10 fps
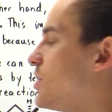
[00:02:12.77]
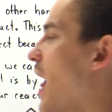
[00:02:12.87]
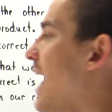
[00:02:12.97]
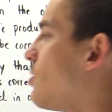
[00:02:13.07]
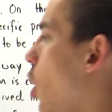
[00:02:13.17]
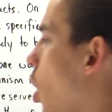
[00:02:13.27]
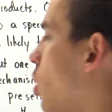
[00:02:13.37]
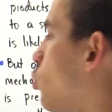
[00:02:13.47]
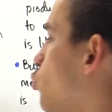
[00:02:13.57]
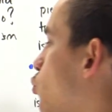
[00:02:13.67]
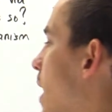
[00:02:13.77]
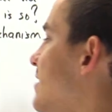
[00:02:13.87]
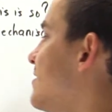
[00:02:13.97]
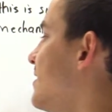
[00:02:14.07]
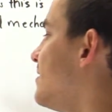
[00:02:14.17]
that are
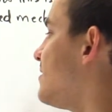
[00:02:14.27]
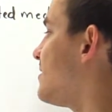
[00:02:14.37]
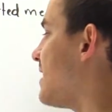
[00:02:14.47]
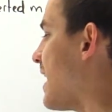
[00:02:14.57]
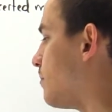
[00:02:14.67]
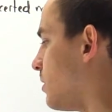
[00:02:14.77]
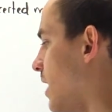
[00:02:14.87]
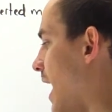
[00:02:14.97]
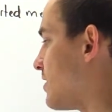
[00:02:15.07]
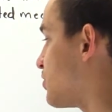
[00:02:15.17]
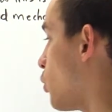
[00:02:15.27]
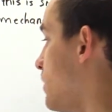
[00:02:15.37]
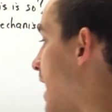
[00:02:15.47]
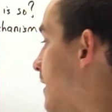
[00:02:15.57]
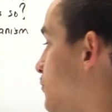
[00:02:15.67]
resonance stabilized. So
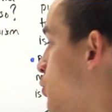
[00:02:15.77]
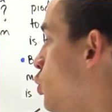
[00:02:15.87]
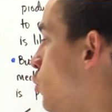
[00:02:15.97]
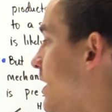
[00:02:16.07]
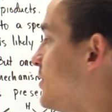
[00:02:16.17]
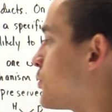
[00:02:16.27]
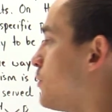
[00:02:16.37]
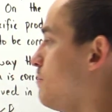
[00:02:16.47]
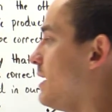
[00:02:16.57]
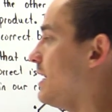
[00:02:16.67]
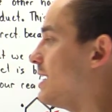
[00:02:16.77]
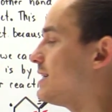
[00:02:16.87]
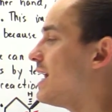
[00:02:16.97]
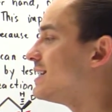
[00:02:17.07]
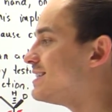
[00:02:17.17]
we have two
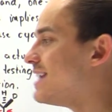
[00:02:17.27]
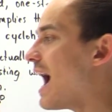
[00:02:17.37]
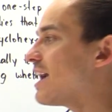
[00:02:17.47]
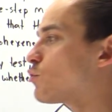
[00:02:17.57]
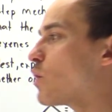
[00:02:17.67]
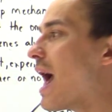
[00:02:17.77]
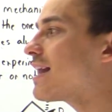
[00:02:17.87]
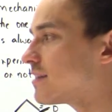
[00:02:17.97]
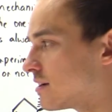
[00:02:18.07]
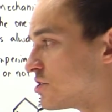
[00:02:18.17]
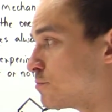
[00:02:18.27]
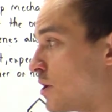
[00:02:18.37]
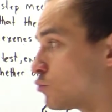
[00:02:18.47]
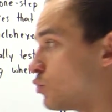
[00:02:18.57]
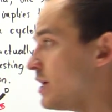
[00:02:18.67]
intermediate diradicals, but